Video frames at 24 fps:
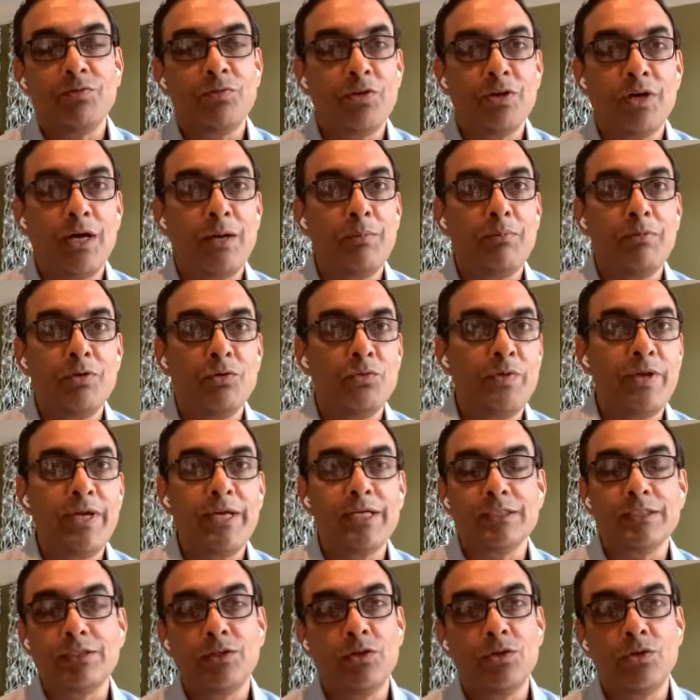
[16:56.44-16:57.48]
for a couple of
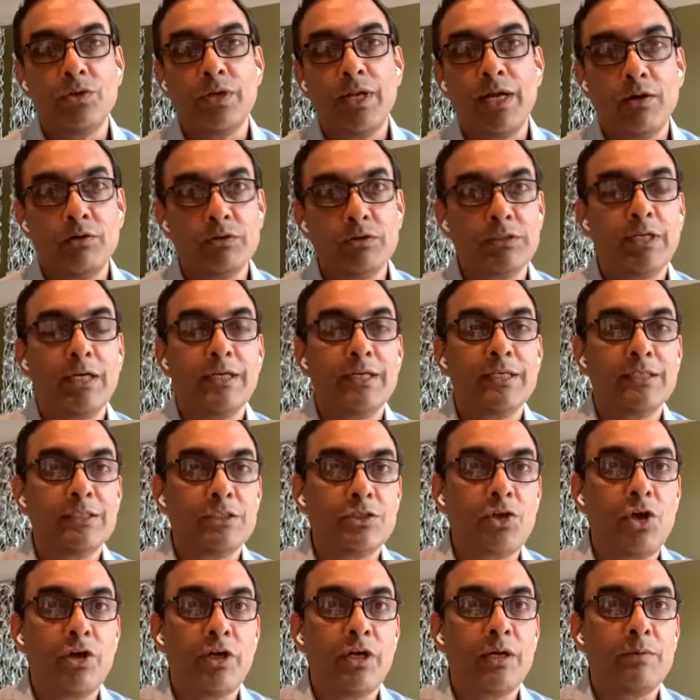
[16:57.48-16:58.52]
weeks, now started
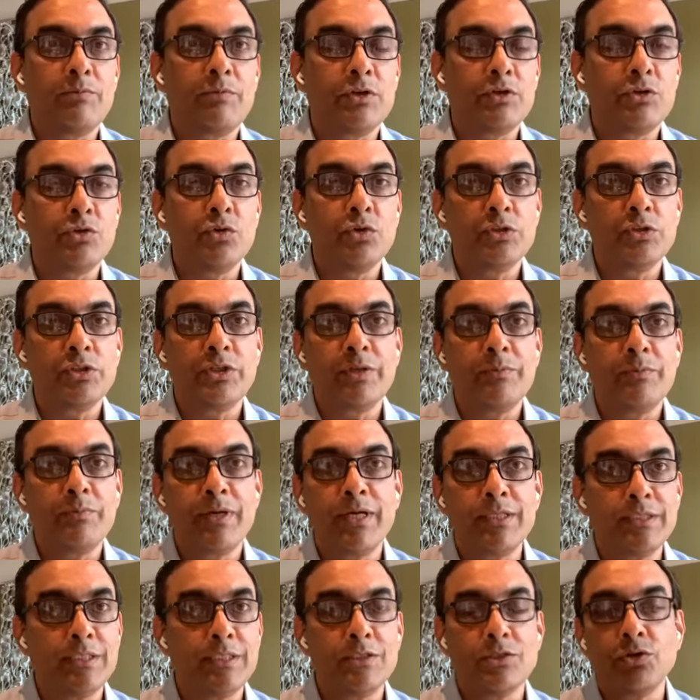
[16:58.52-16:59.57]
stocking up for 2 or 3
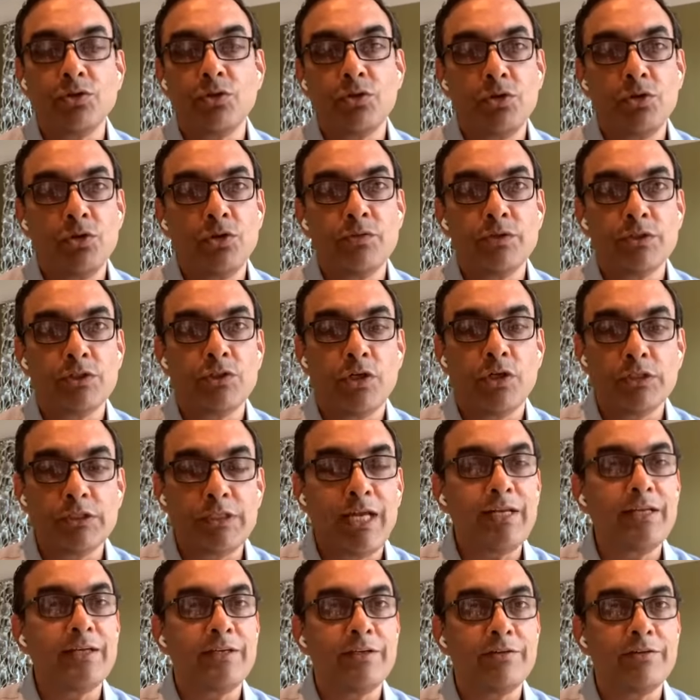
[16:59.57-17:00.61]
months. And so, we saw a
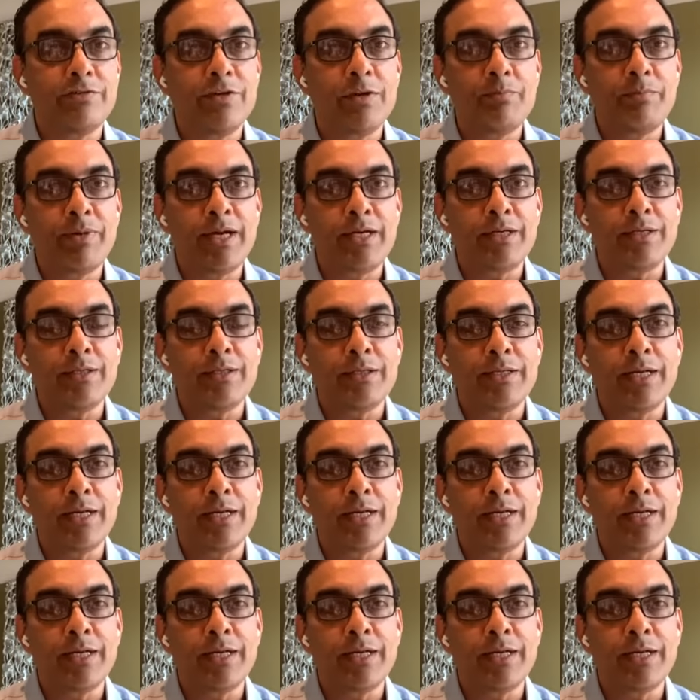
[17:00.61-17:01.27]
slightly different pattern